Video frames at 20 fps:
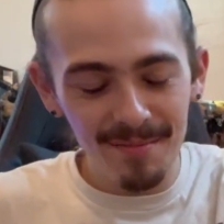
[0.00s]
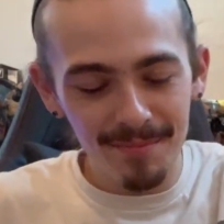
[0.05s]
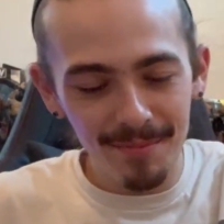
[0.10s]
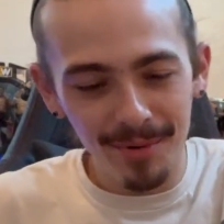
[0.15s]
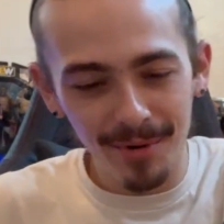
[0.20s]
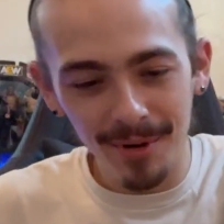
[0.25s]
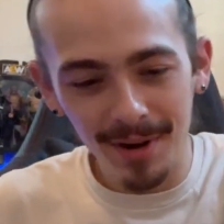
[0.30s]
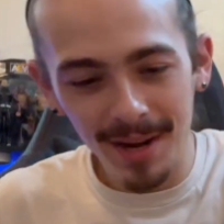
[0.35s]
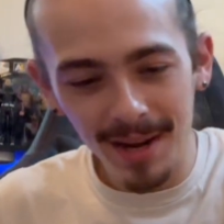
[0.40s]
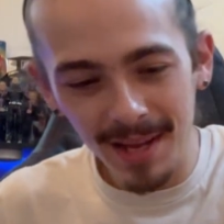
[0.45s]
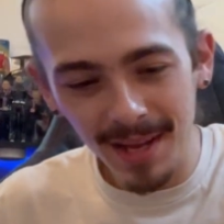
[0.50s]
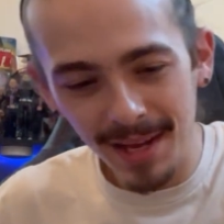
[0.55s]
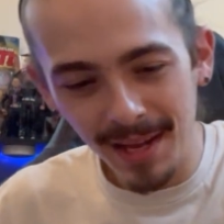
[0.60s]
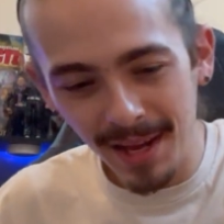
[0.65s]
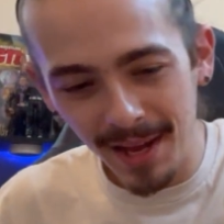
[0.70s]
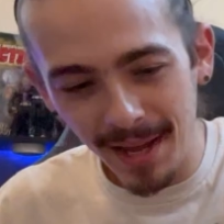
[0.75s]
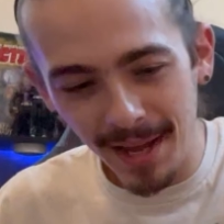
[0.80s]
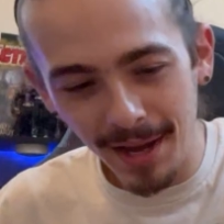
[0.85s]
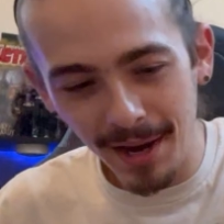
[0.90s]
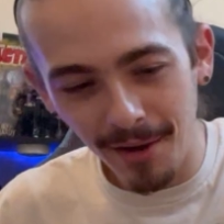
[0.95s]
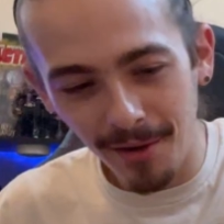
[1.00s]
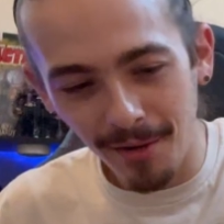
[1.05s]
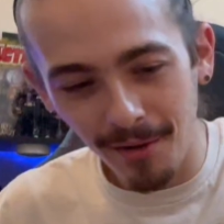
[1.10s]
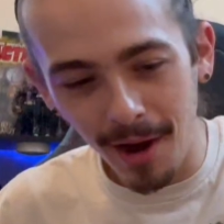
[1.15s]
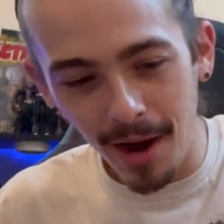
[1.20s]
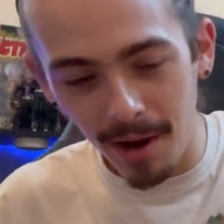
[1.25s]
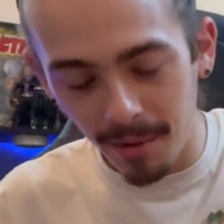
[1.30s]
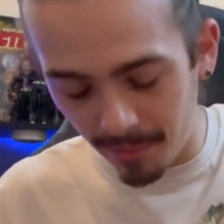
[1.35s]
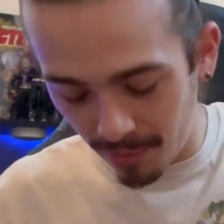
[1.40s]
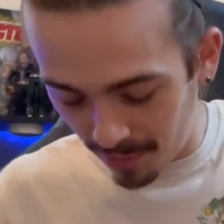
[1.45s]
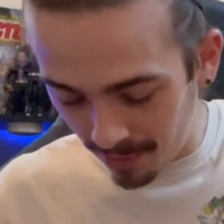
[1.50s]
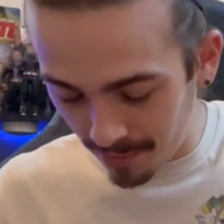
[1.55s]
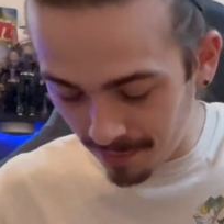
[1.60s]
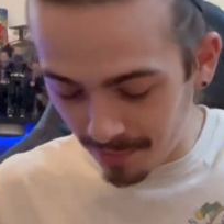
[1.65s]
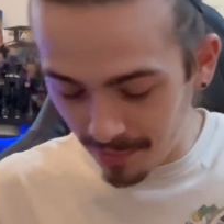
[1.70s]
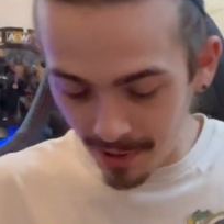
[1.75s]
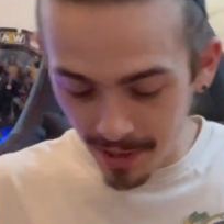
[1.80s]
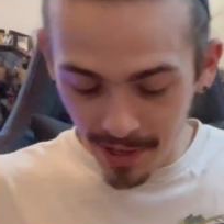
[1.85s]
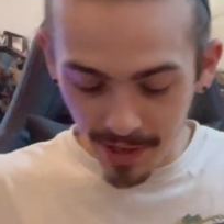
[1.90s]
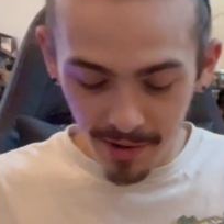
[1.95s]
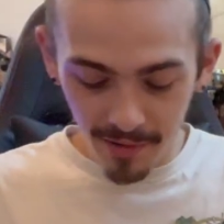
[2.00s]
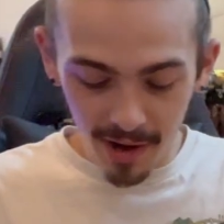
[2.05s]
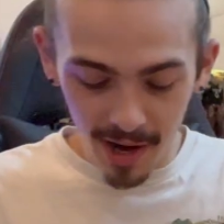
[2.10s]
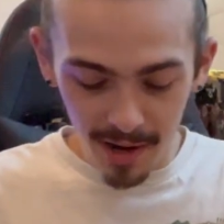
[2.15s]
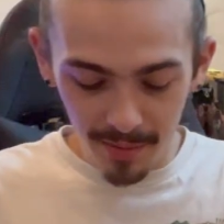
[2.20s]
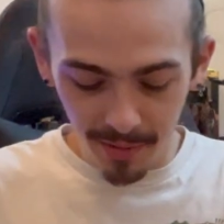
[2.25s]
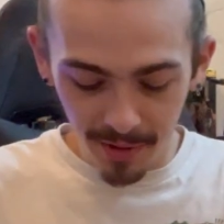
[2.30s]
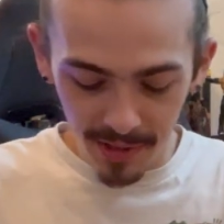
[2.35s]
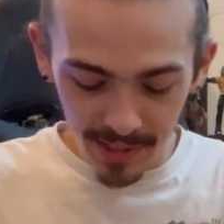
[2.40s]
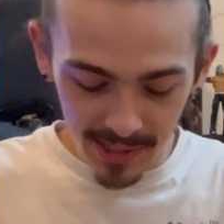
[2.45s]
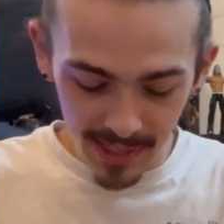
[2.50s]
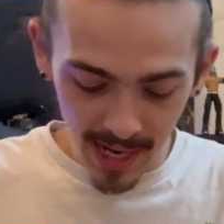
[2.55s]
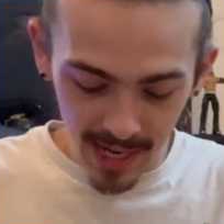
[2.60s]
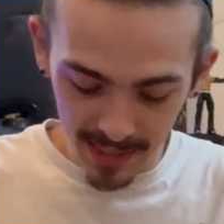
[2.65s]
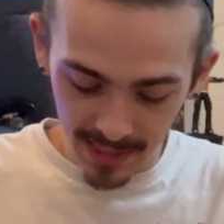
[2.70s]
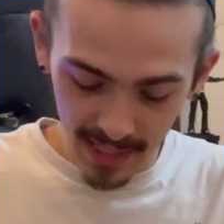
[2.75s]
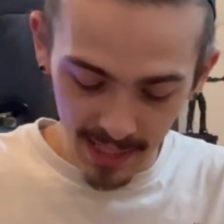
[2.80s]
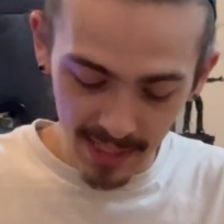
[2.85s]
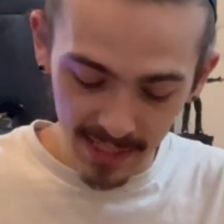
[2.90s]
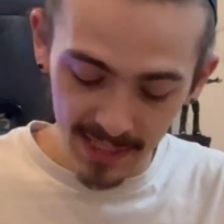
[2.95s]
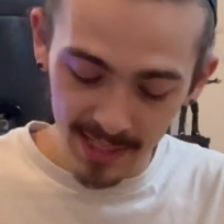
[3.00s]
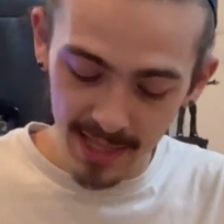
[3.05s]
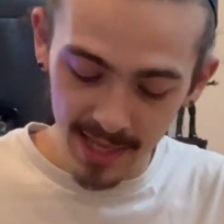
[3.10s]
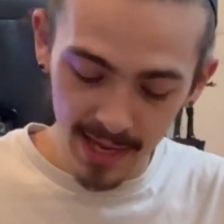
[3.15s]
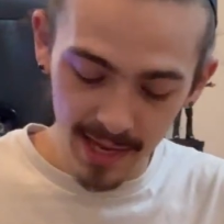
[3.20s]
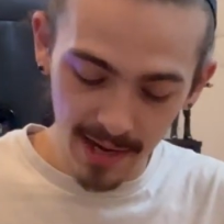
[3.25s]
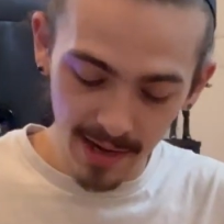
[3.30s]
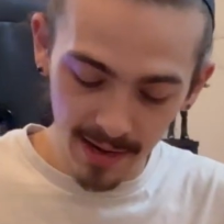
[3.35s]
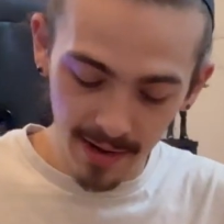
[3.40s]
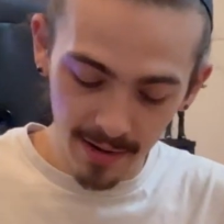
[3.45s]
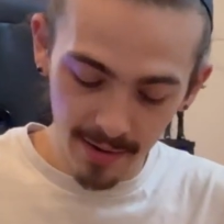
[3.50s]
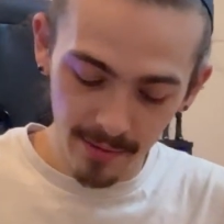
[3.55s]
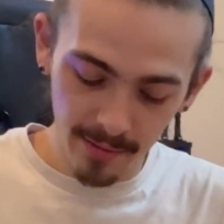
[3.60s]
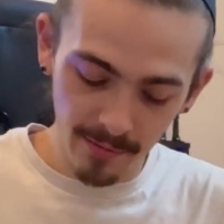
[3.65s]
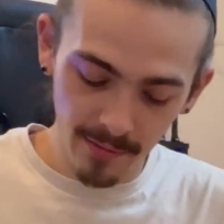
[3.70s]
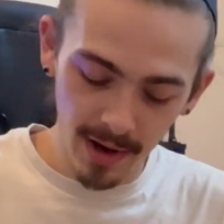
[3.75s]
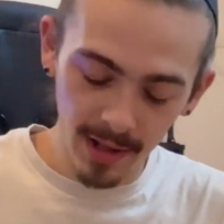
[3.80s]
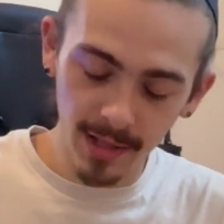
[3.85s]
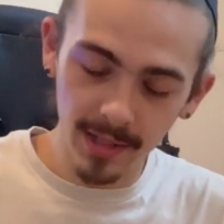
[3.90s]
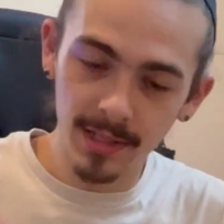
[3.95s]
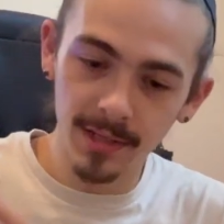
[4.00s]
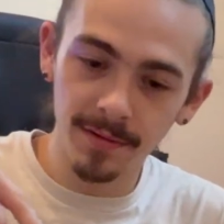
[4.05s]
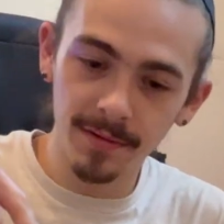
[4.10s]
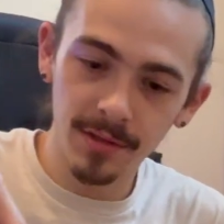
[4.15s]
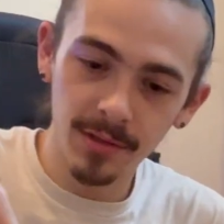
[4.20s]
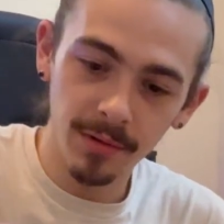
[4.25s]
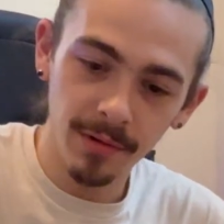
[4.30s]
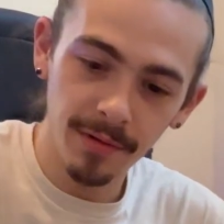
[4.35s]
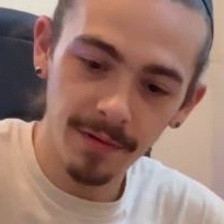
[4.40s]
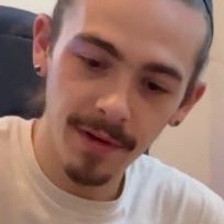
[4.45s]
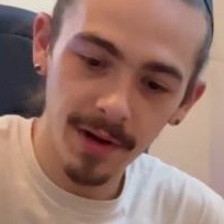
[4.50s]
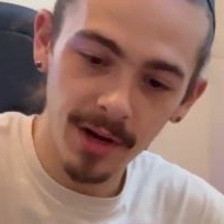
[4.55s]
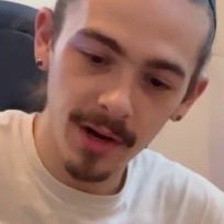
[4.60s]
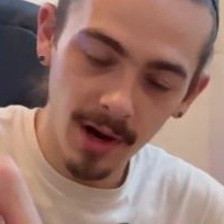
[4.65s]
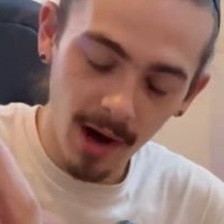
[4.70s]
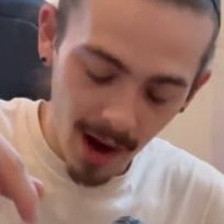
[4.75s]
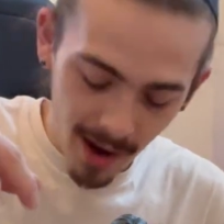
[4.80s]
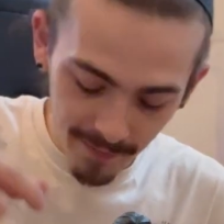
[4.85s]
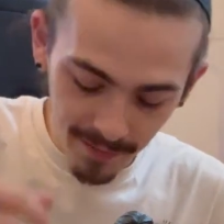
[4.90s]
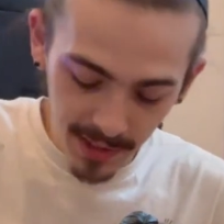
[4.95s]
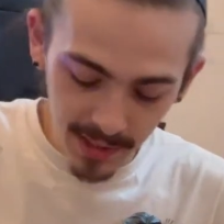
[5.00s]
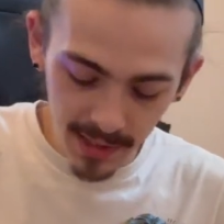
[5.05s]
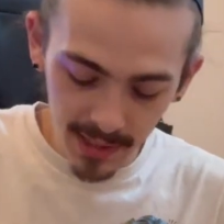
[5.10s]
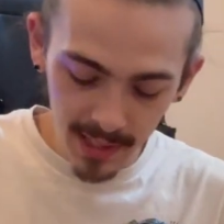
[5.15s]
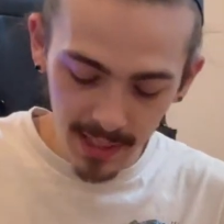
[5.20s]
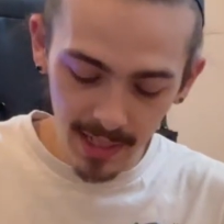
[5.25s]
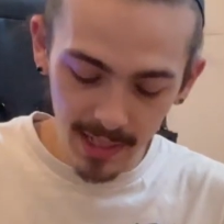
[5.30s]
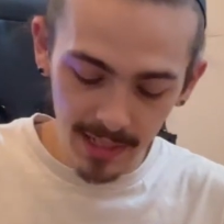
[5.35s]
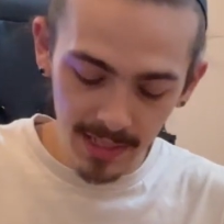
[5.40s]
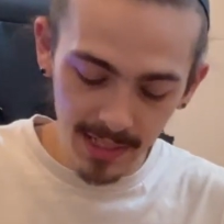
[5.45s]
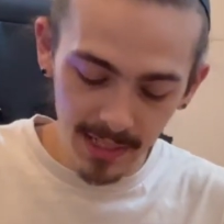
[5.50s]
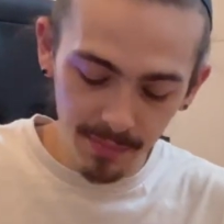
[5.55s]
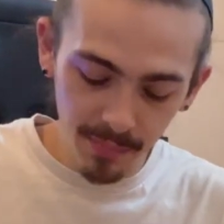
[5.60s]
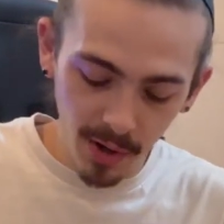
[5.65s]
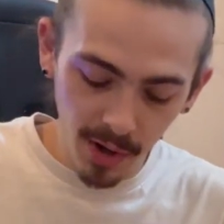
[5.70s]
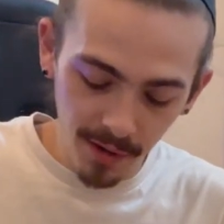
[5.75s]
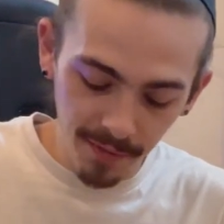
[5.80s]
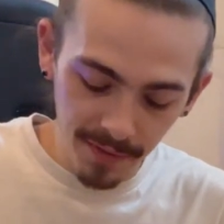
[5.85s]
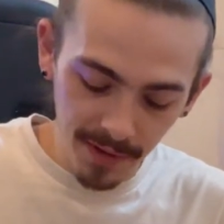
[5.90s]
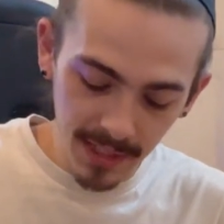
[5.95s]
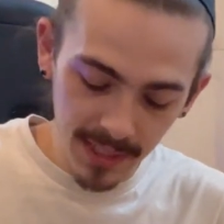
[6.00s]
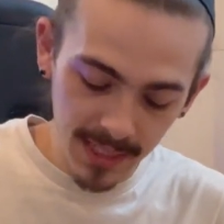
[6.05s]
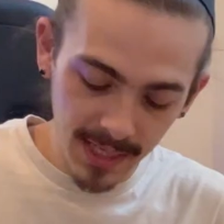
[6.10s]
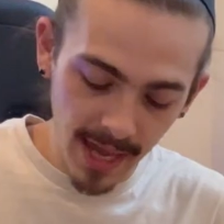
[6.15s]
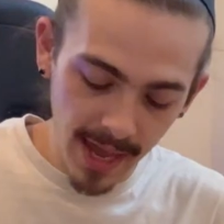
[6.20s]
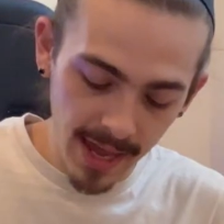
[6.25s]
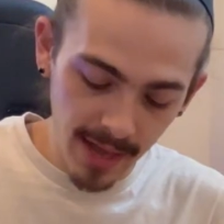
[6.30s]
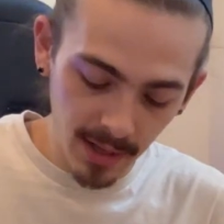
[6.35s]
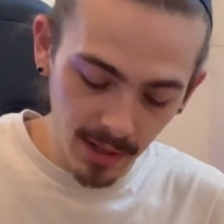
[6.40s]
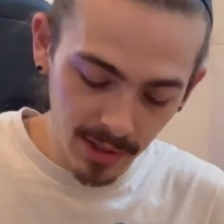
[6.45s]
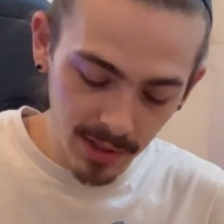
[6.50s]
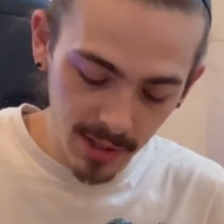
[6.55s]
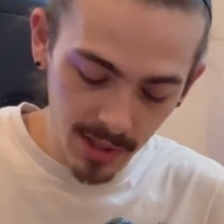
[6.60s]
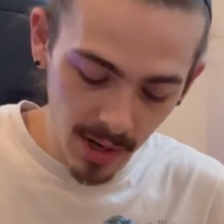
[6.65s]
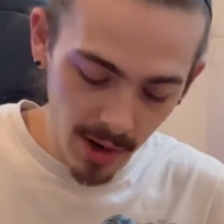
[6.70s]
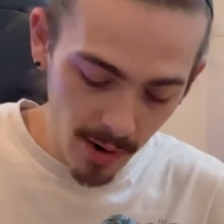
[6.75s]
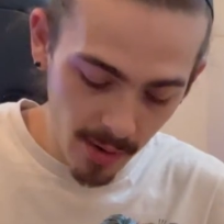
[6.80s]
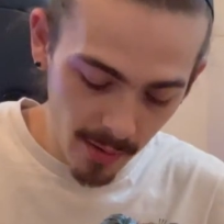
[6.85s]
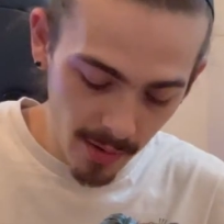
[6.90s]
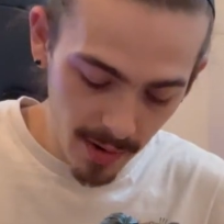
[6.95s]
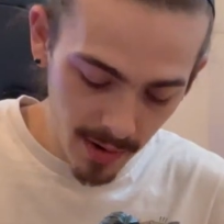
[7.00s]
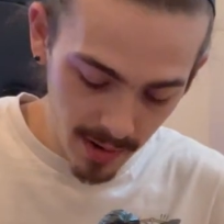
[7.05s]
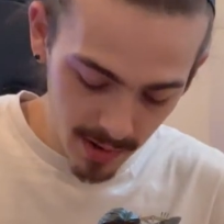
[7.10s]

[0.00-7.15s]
Pretty incredible the size of this thing relative to a figure. Obviously it is in perfect scale, so